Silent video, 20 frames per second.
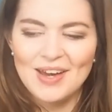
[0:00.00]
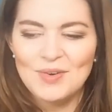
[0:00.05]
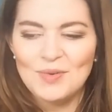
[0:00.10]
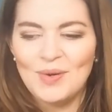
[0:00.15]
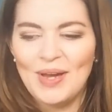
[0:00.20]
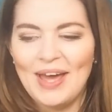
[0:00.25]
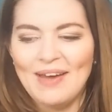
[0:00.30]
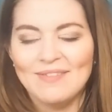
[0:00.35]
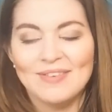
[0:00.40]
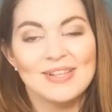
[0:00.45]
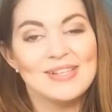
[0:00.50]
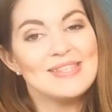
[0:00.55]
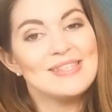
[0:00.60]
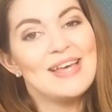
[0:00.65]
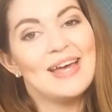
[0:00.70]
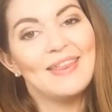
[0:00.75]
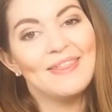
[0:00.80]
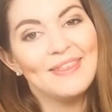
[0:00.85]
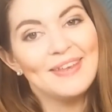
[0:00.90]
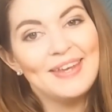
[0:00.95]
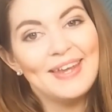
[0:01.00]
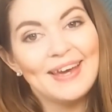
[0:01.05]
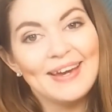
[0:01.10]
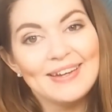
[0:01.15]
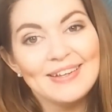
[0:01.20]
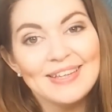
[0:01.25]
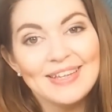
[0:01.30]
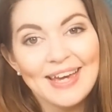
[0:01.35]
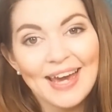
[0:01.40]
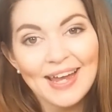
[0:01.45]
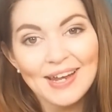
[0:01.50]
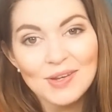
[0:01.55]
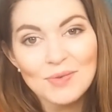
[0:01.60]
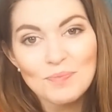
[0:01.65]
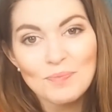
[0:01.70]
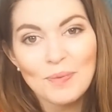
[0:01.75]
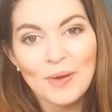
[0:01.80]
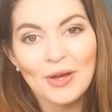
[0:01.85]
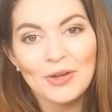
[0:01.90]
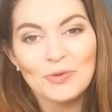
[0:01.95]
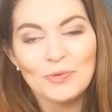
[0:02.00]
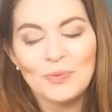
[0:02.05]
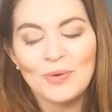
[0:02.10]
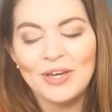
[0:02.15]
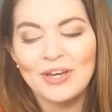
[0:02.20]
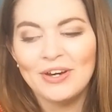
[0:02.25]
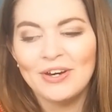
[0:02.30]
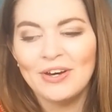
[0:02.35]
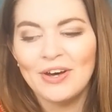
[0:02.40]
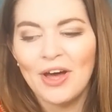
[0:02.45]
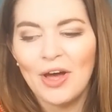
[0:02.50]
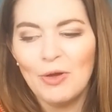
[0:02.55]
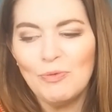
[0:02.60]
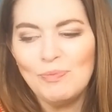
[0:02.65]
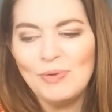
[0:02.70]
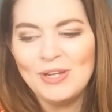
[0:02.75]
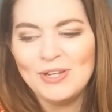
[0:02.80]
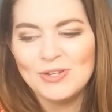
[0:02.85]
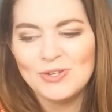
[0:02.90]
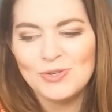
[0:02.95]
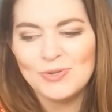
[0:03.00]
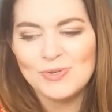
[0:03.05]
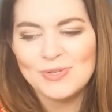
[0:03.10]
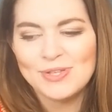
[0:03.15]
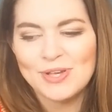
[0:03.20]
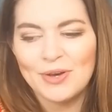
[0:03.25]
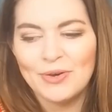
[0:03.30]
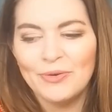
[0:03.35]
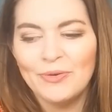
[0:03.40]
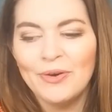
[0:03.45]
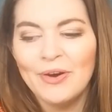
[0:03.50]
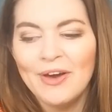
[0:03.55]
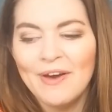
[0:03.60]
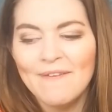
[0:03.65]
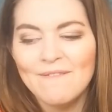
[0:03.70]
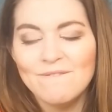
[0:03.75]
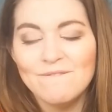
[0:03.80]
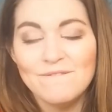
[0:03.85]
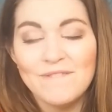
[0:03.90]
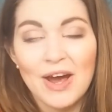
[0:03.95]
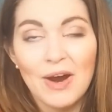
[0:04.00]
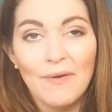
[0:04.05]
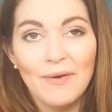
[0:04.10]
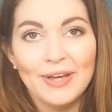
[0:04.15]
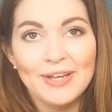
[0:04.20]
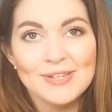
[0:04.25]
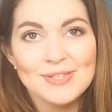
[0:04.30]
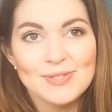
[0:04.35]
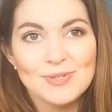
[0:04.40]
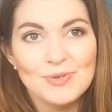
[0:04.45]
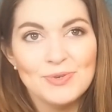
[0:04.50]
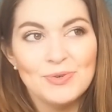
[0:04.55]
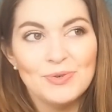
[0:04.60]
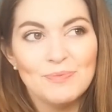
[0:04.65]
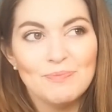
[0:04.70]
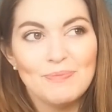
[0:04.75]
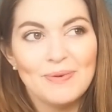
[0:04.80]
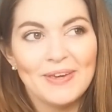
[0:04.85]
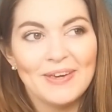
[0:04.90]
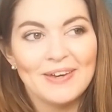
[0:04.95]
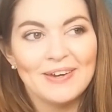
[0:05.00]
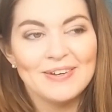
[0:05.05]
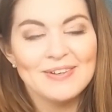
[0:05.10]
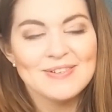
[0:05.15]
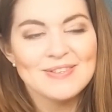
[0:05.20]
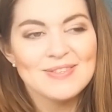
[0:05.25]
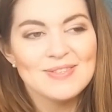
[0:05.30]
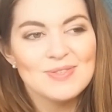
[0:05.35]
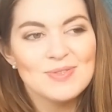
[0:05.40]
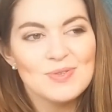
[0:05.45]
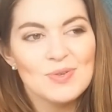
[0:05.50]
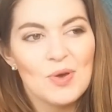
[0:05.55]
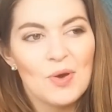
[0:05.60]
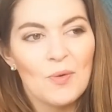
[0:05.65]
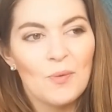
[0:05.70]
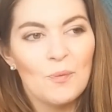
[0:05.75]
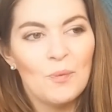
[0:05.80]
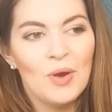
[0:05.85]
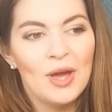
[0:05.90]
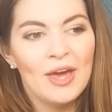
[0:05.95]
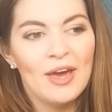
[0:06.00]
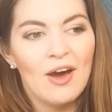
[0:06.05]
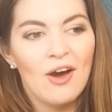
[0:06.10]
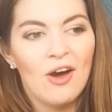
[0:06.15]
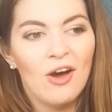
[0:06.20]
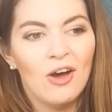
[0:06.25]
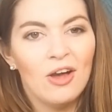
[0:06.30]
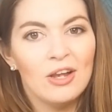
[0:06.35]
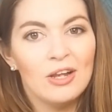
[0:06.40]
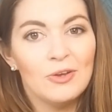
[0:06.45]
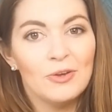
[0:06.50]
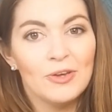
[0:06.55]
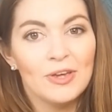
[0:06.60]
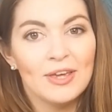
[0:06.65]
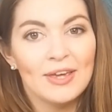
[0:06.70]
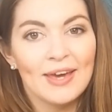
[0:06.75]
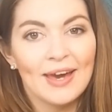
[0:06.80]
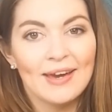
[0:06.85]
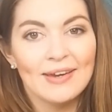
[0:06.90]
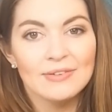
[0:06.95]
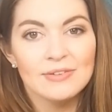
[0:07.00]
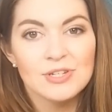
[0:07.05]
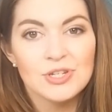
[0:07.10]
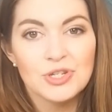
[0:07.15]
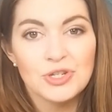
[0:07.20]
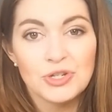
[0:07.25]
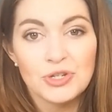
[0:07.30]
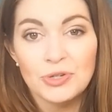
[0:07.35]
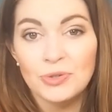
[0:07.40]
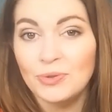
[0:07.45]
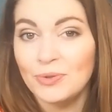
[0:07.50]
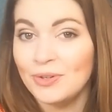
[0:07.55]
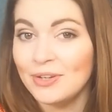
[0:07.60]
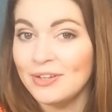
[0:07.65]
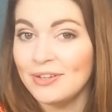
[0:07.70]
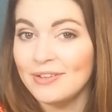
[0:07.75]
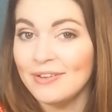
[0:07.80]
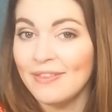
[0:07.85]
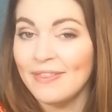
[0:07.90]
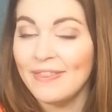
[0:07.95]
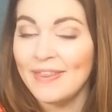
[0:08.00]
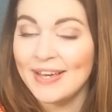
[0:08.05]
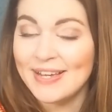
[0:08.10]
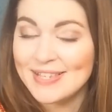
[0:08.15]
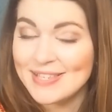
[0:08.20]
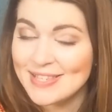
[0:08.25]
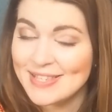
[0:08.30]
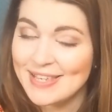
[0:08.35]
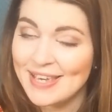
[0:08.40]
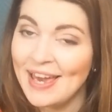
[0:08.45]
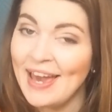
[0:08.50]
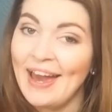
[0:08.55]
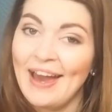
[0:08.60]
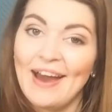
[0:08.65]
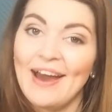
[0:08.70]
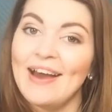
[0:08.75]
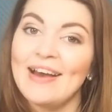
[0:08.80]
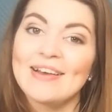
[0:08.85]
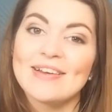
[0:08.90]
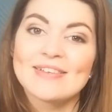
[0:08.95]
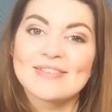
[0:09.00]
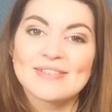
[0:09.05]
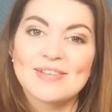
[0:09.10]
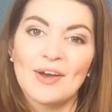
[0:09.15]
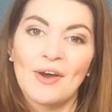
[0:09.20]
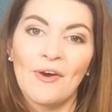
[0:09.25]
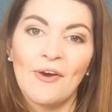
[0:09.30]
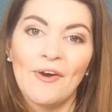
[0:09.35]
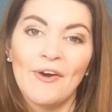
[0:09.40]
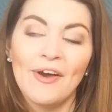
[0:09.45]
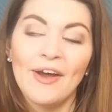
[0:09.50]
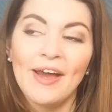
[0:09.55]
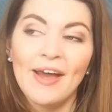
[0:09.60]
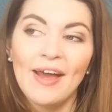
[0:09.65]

we haven't set the date yet, but we are hoping to do so very soon, because we are looking at June this year as our